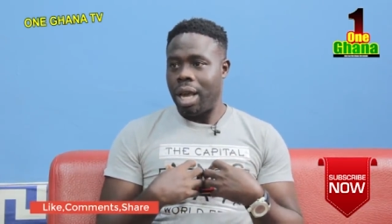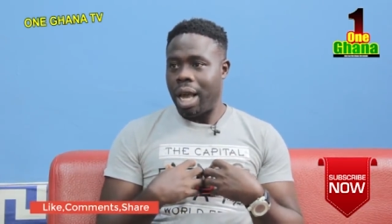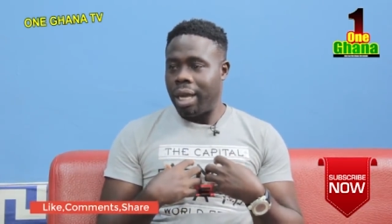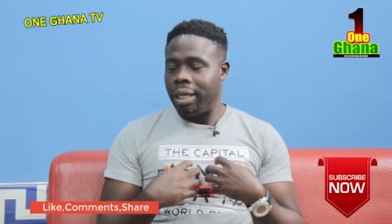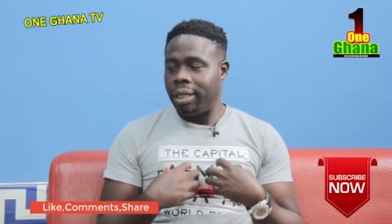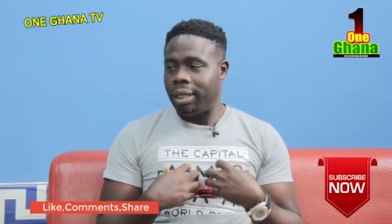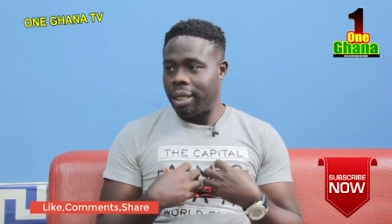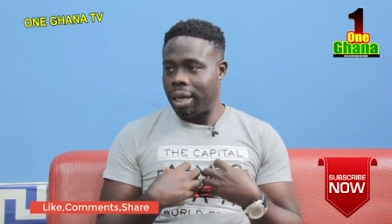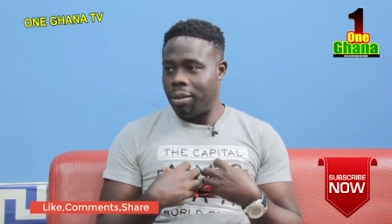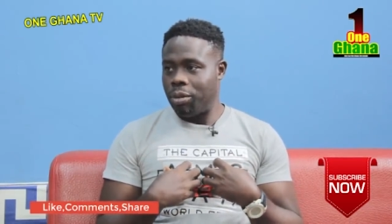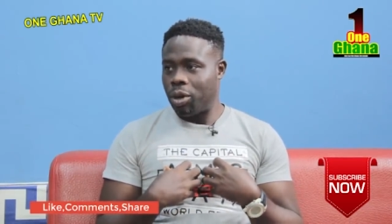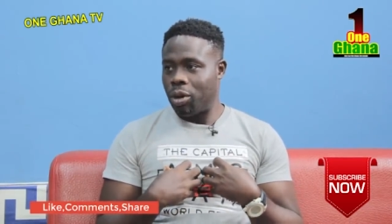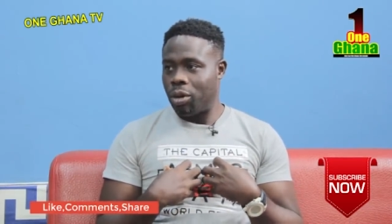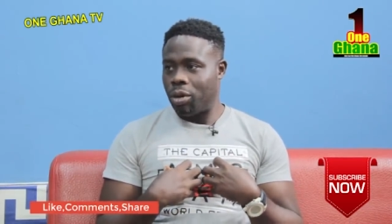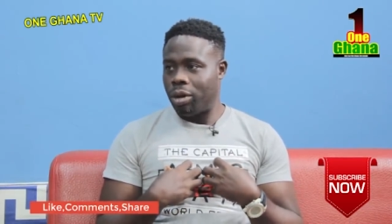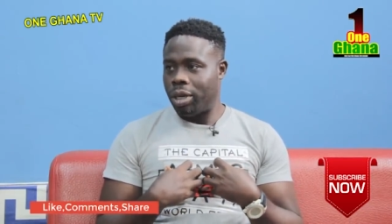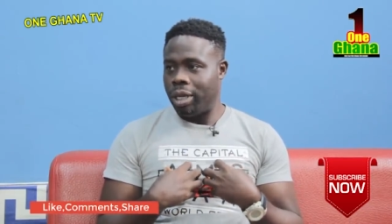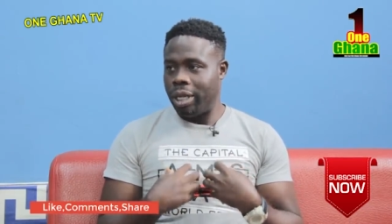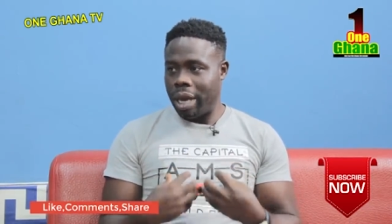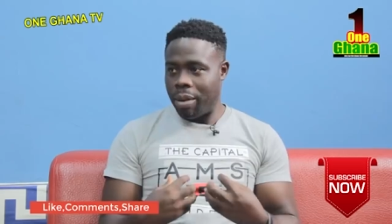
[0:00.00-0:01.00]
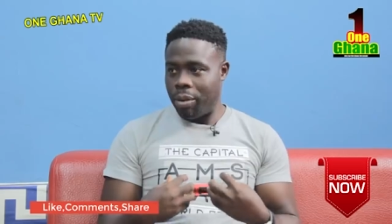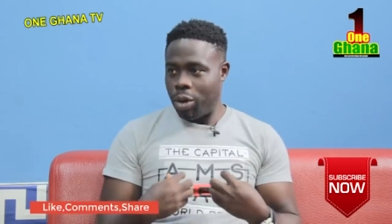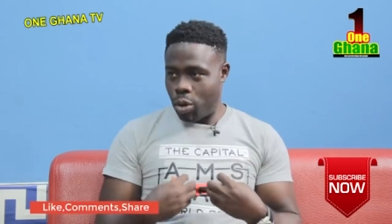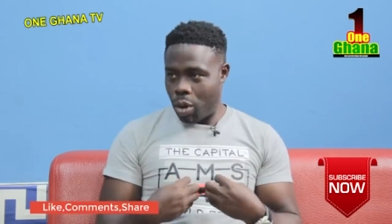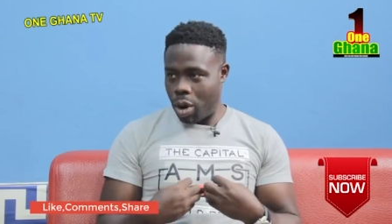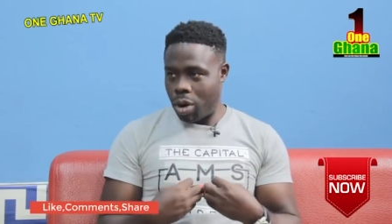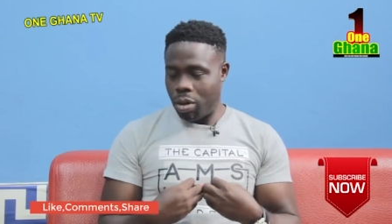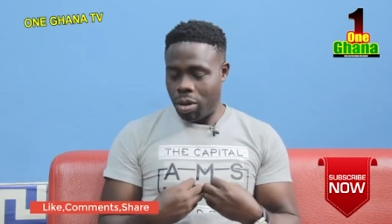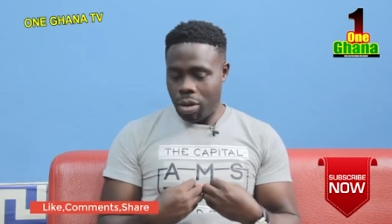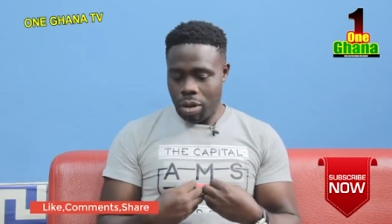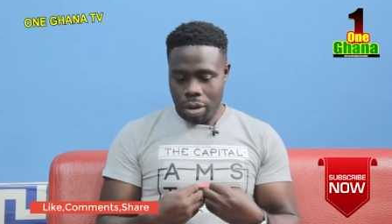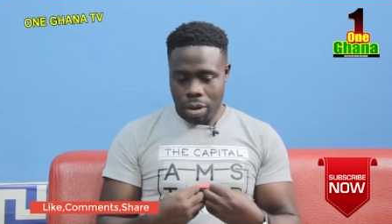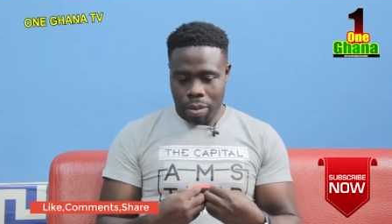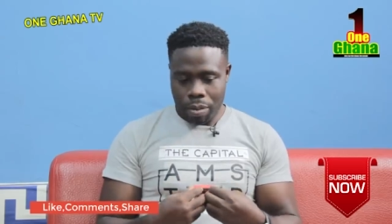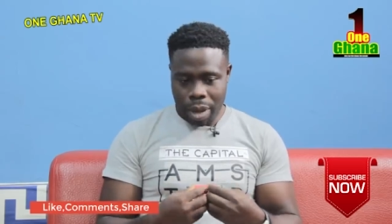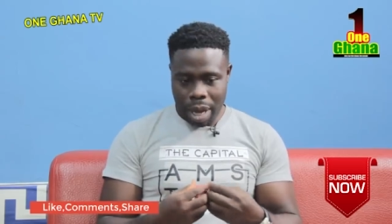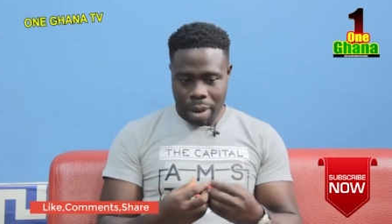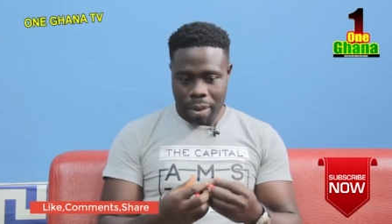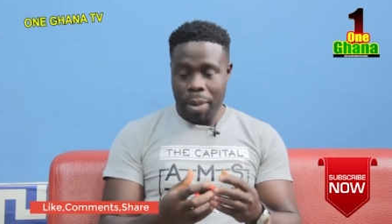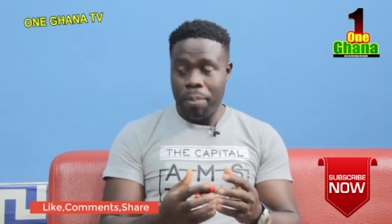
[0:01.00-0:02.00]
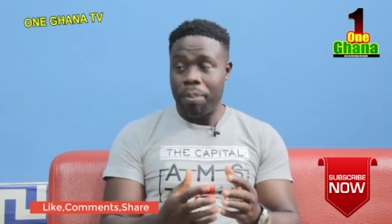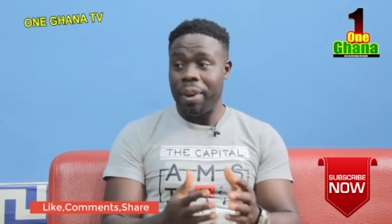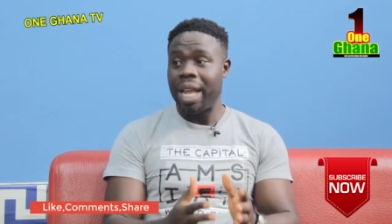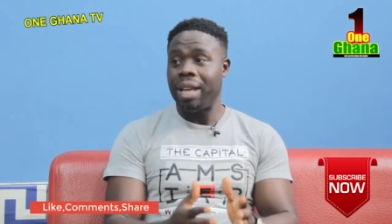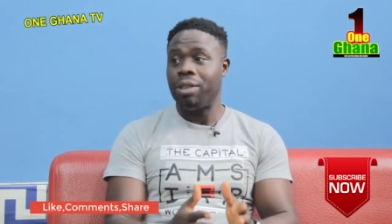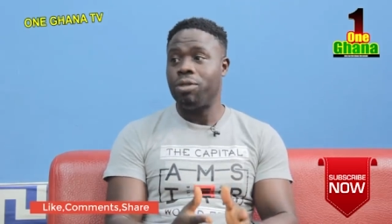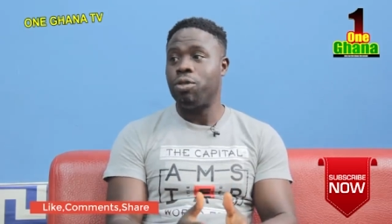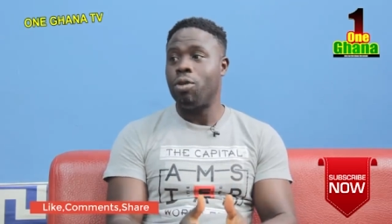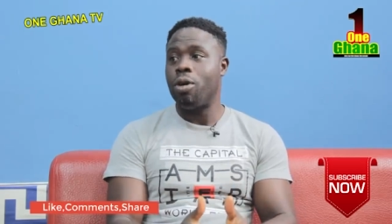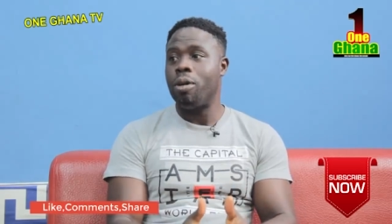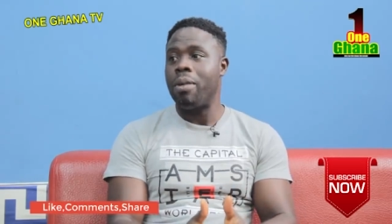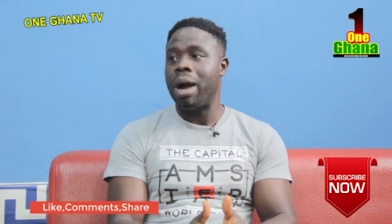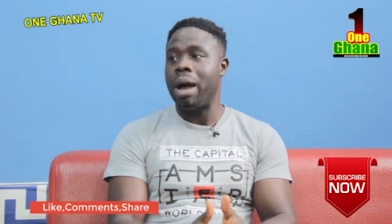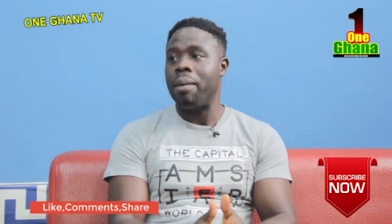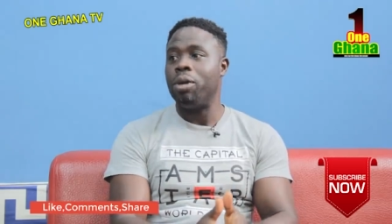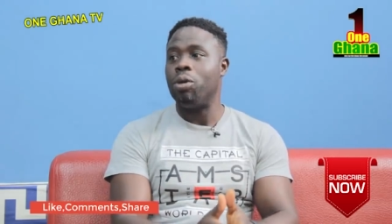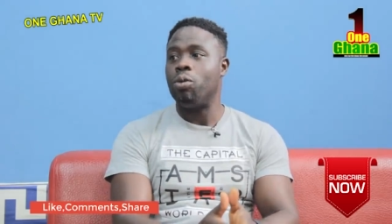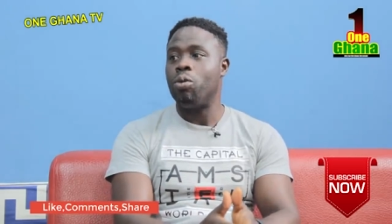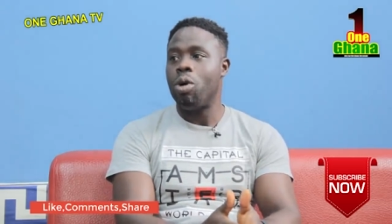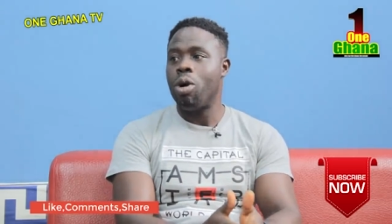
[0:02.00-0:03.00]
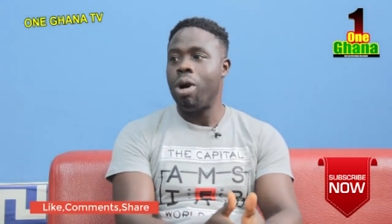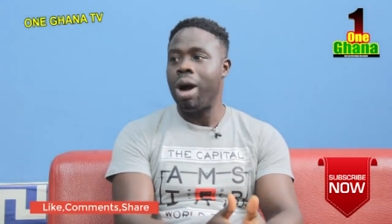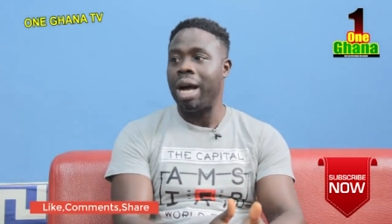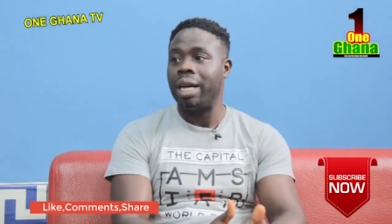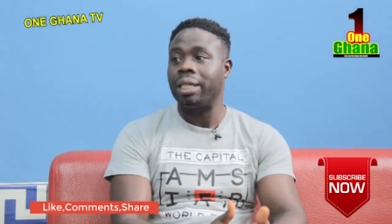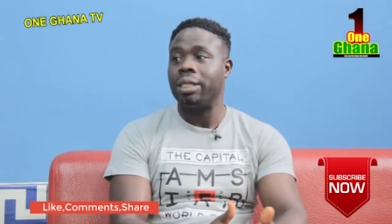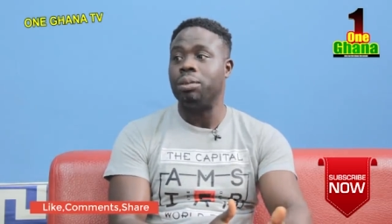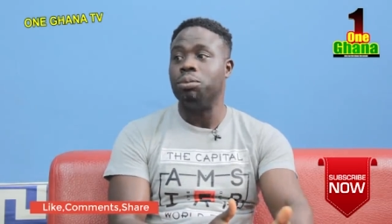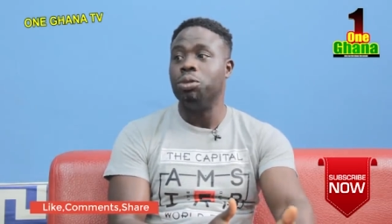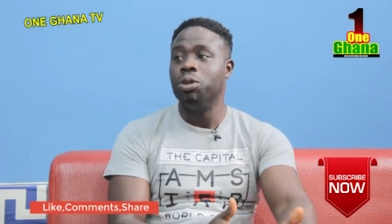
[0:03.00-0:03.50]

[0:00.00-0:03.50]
and semono, dear me wono, may me platform I may walk as